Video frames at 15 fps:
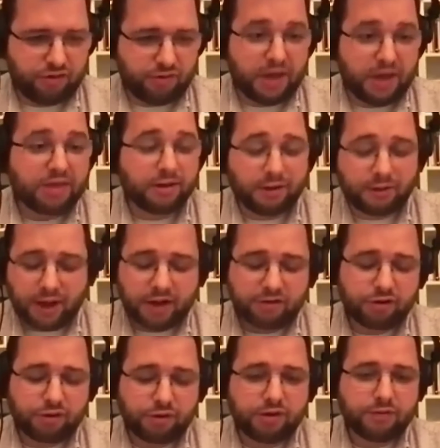
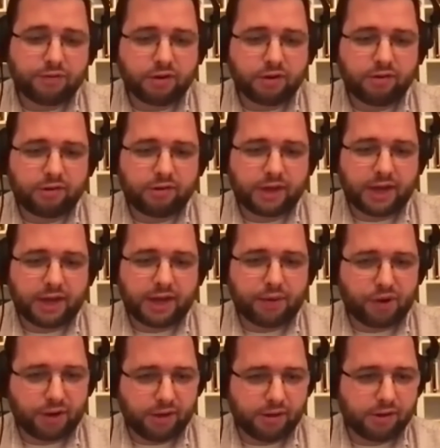methodological difference that I
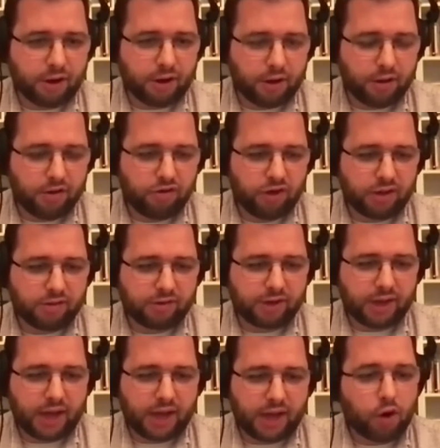want to acknowledge and
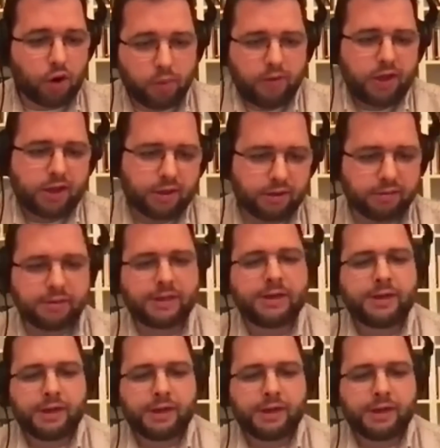say, I hope we can.